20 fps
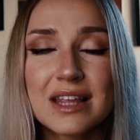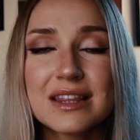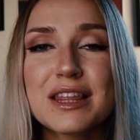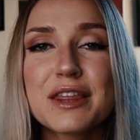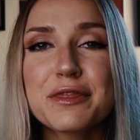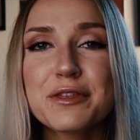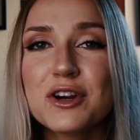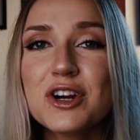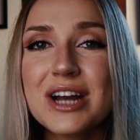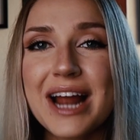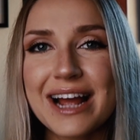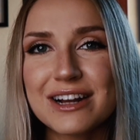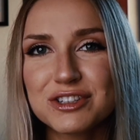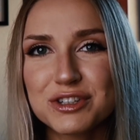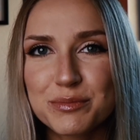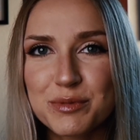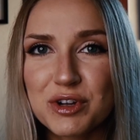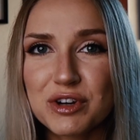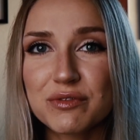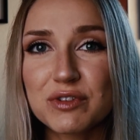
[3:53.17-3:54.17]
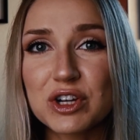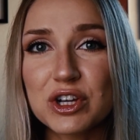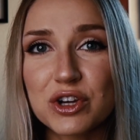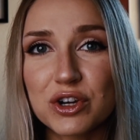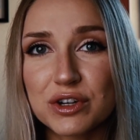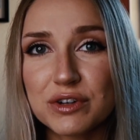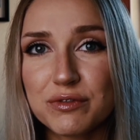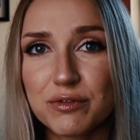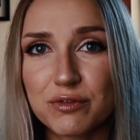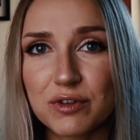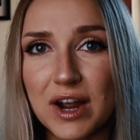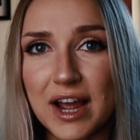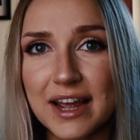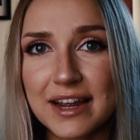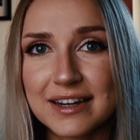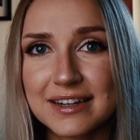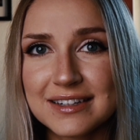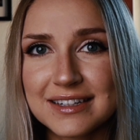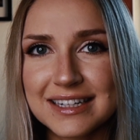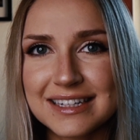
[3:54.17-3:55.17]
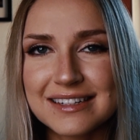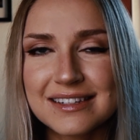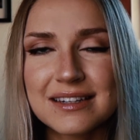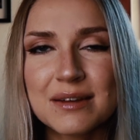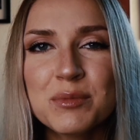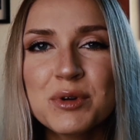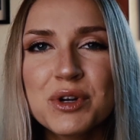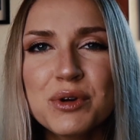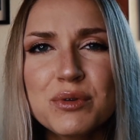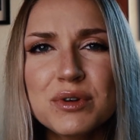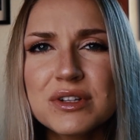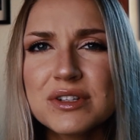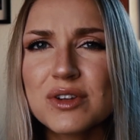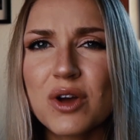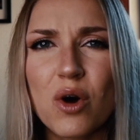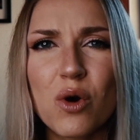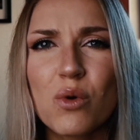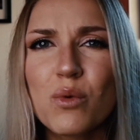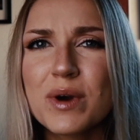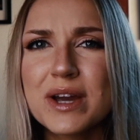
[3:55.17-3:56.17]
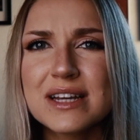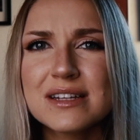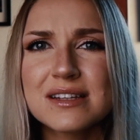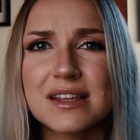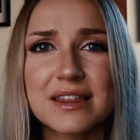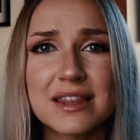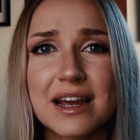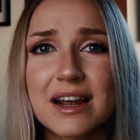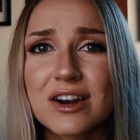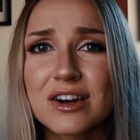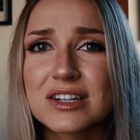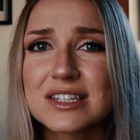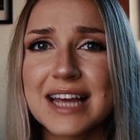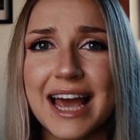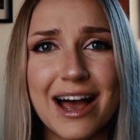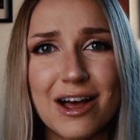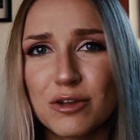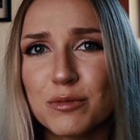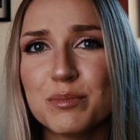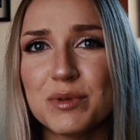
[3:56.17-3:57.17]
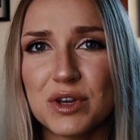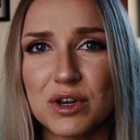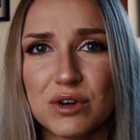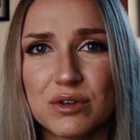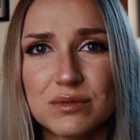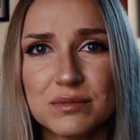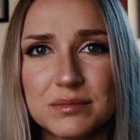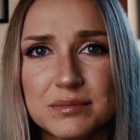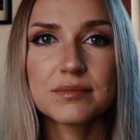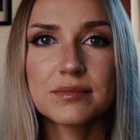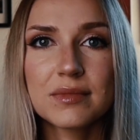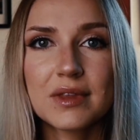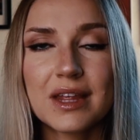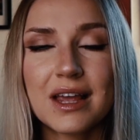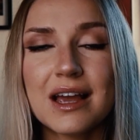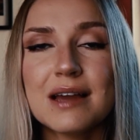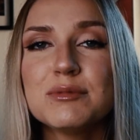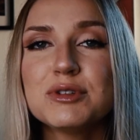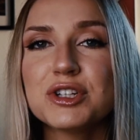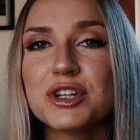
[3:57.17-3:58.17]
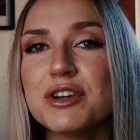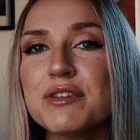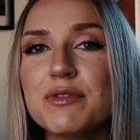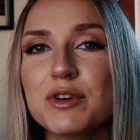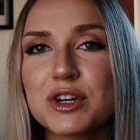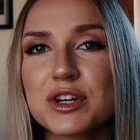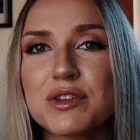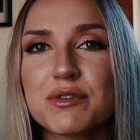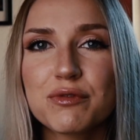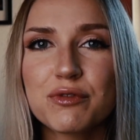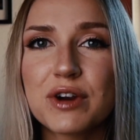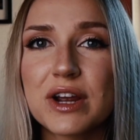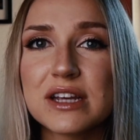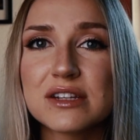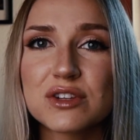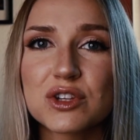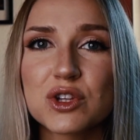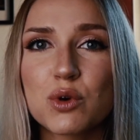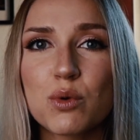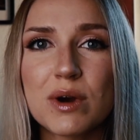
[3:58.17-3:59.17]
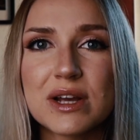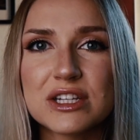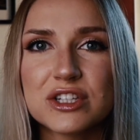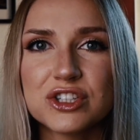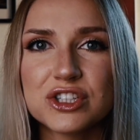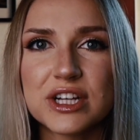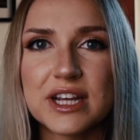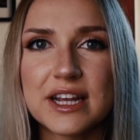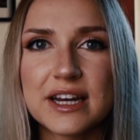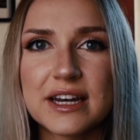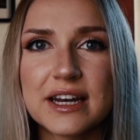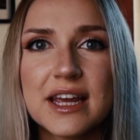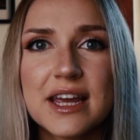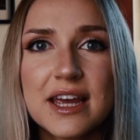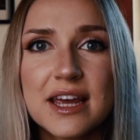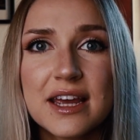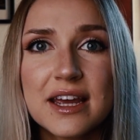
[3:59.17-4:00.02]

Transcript: The third attribute of a good friend is someone who is always there to help you. I'm sure you've heard of the phrase or the question,